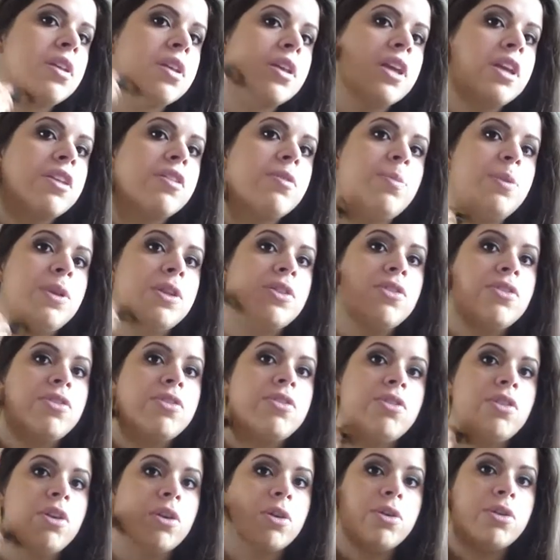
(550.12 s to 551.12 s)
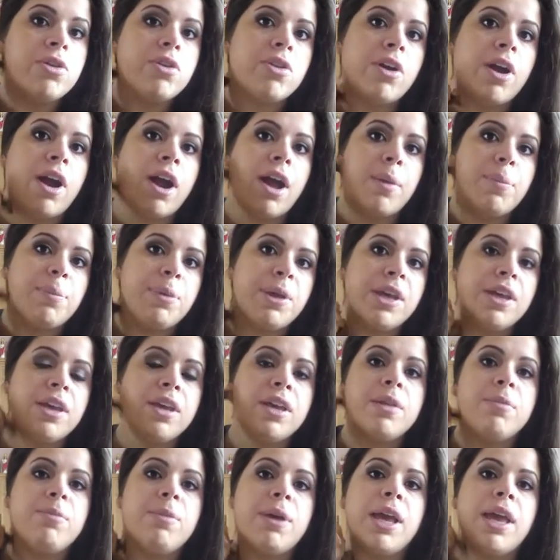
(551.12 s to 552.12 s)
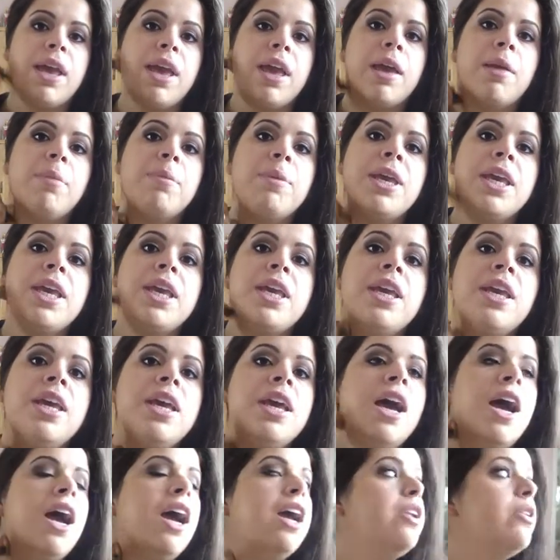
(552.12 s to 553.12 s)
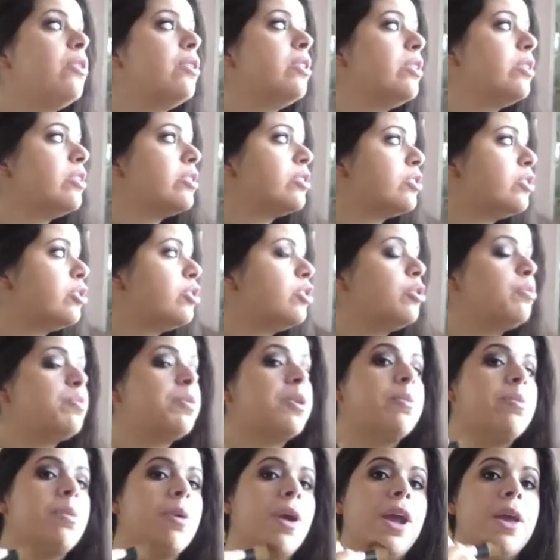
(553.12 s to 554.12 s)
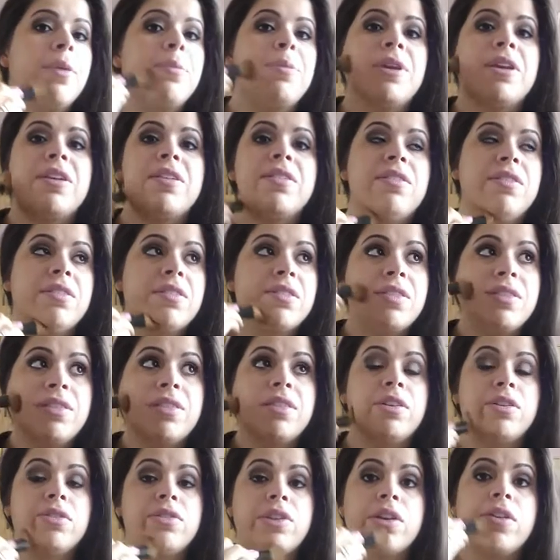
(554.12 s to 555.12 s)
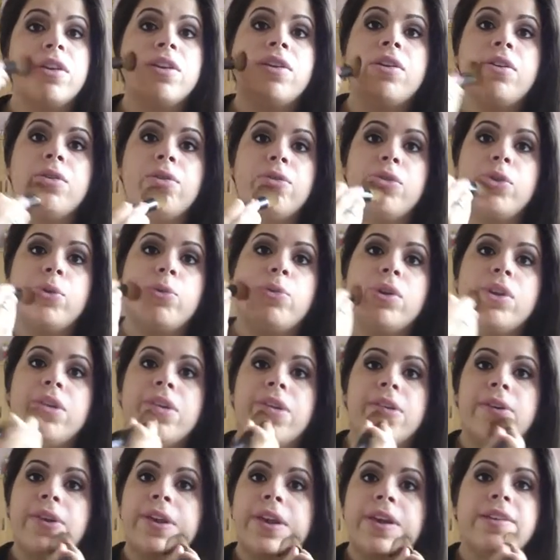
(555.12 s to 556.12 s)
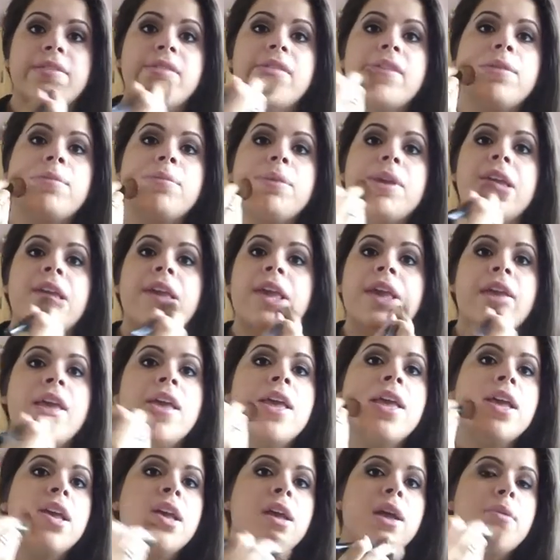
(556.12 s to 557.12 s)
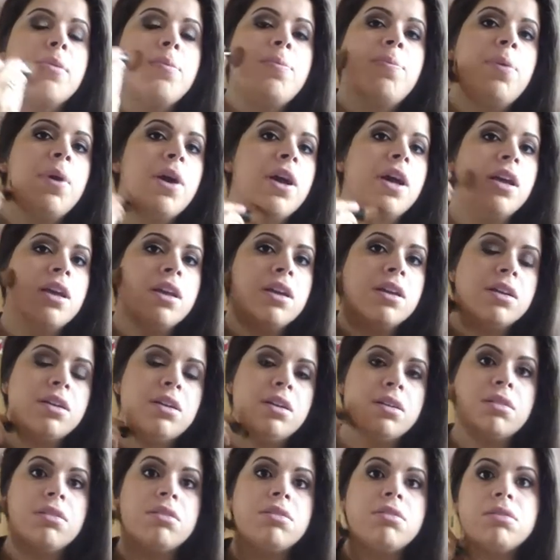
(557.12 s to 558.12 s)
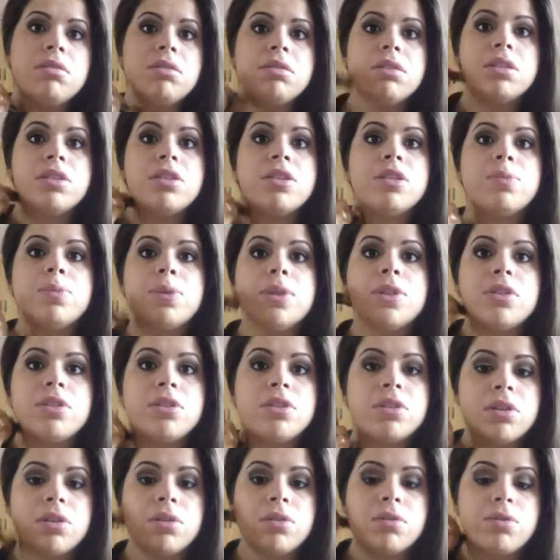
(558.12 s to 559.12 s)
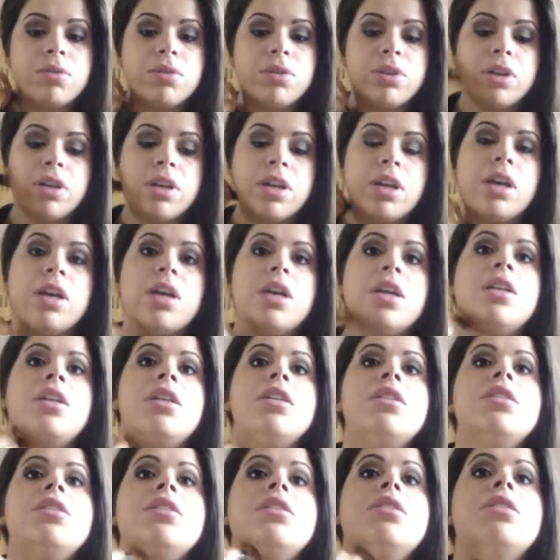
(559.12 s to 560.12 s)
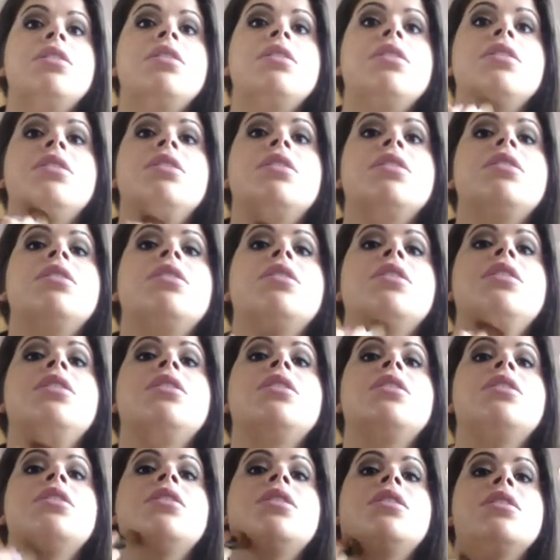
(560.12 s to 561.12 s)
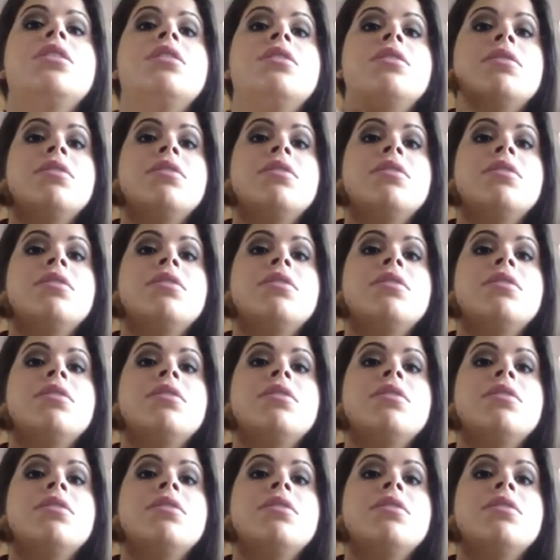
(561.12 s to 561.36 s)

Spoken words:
It's been so crappy in Miami. I know it looks super bright because there's like a huge window next to me, but it's just been so not nice.